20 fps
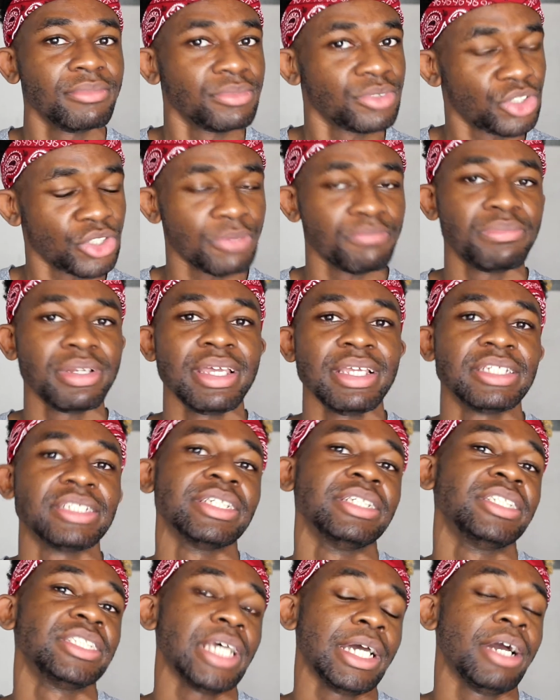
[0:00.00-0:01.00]
some place
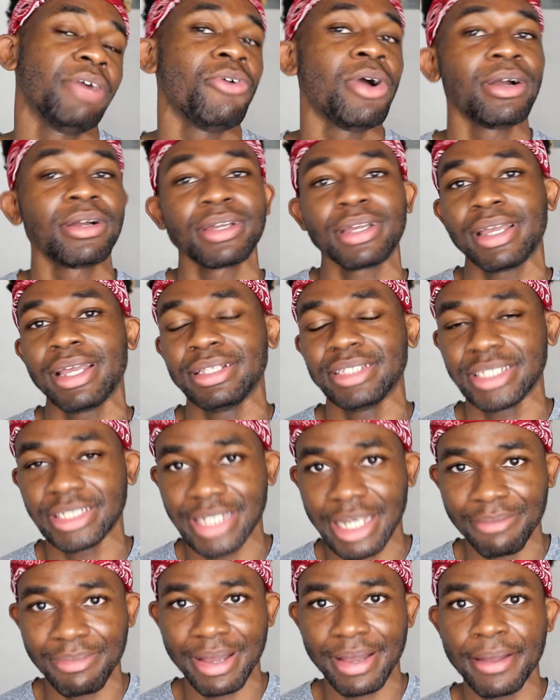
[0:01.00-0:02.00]
in Sarawak and
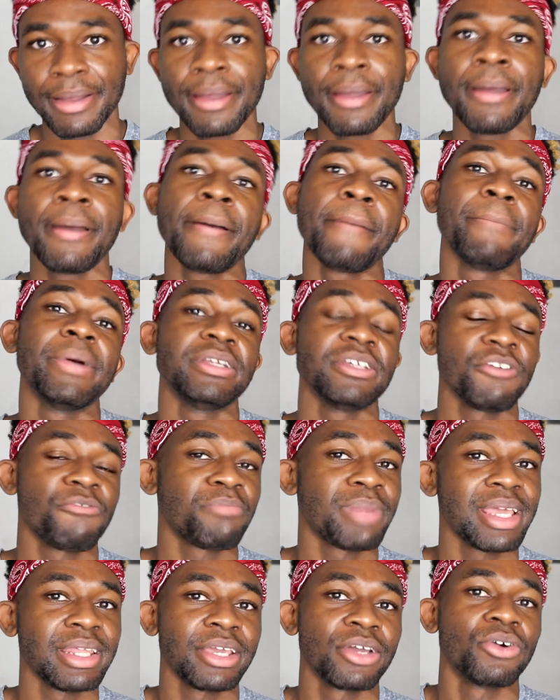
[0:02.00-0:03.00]
Sabah, but if
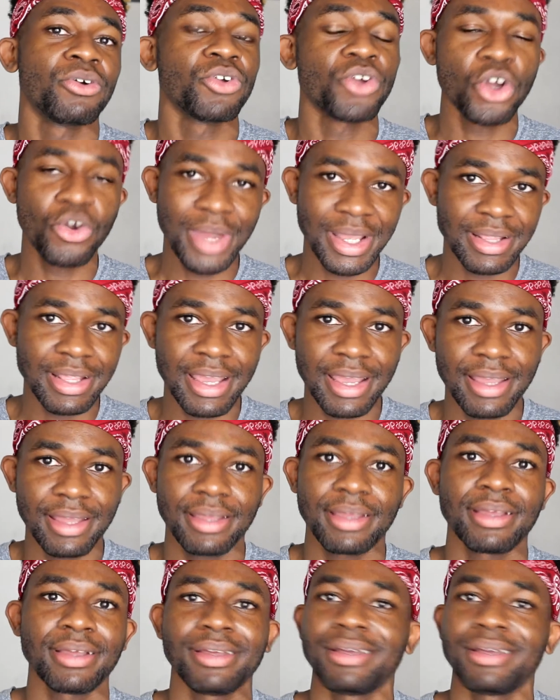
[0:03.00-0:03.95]
planning on going there,